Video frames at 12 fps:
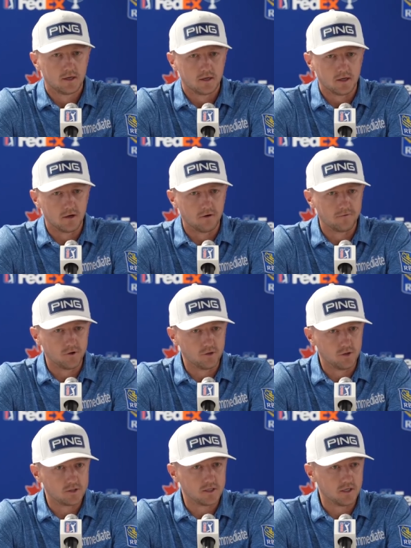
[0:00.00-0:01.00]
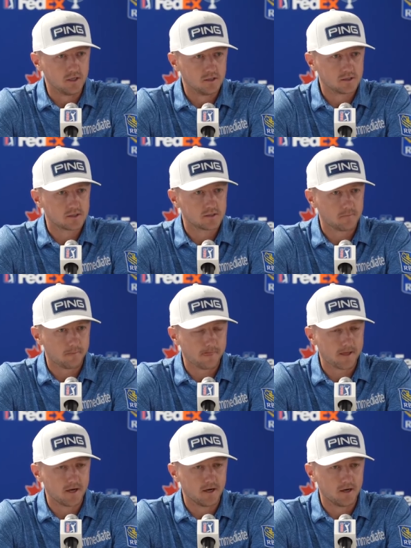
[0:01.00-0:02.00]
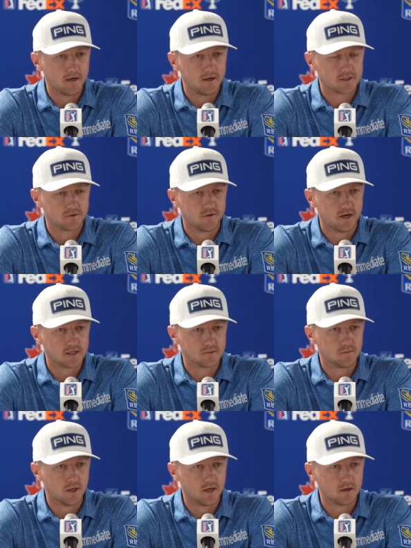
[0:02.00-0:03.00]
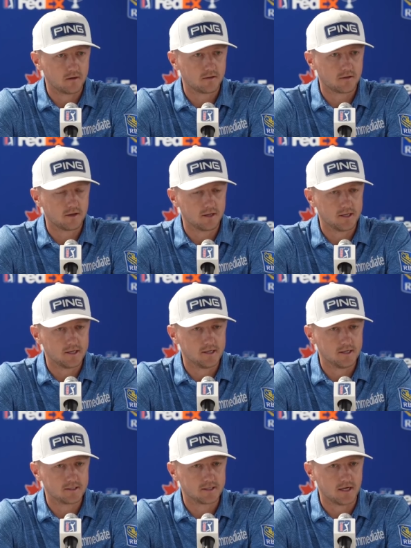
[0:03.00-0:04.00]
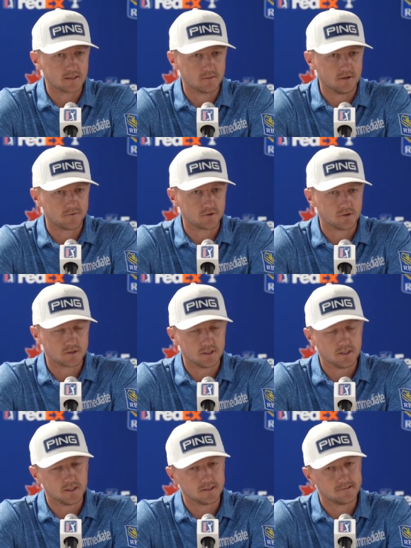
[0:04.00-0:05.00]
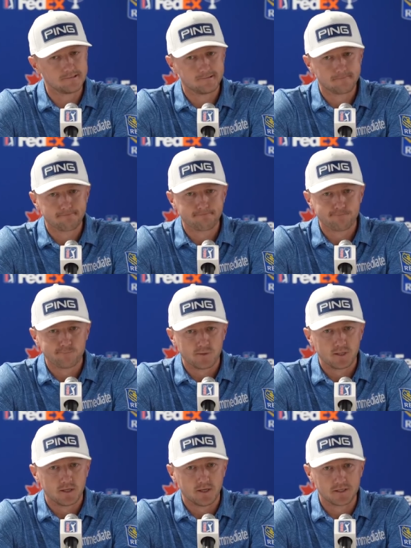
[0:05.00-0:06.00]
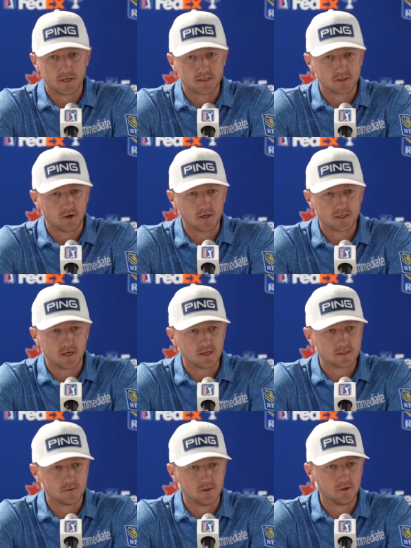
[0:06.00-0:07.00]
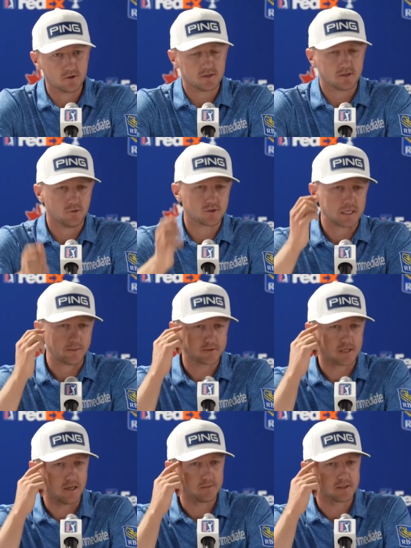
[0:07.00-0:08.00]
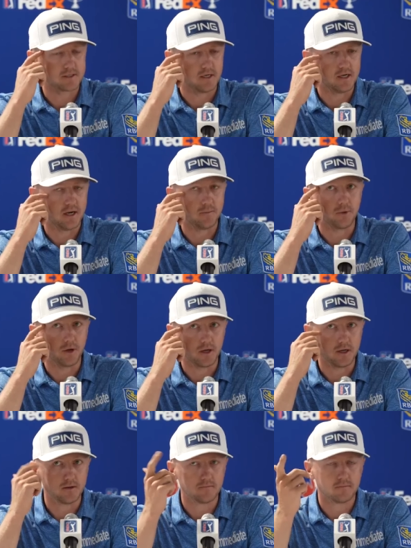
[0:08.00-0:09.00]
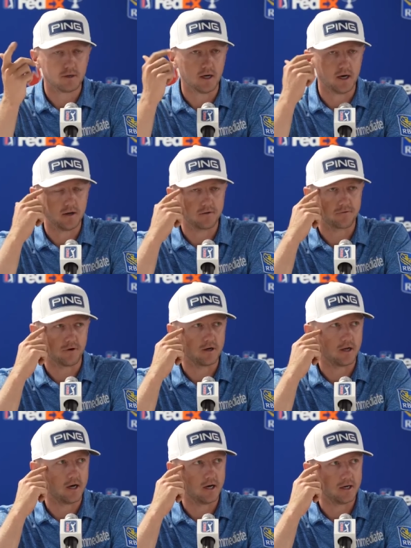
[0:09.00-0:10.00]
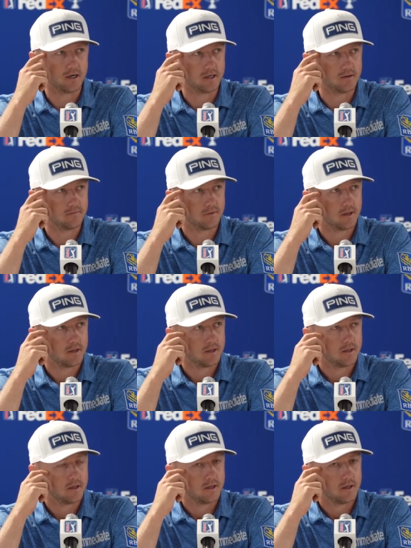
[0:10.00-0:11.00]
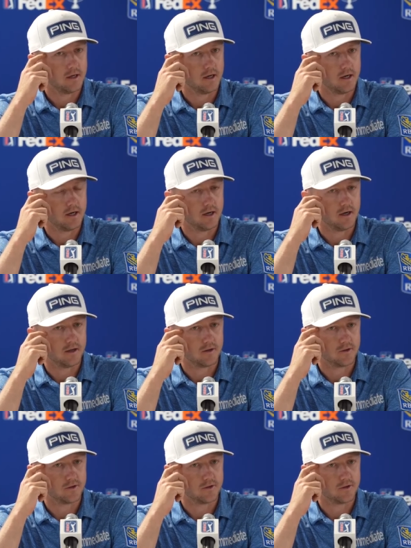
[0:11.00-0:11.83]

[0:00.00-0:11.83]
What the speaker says: You know, a few new tees, so to add some length, to add some difficulty, and it's a great test. I mean, there was a couple times today I played the front nine, and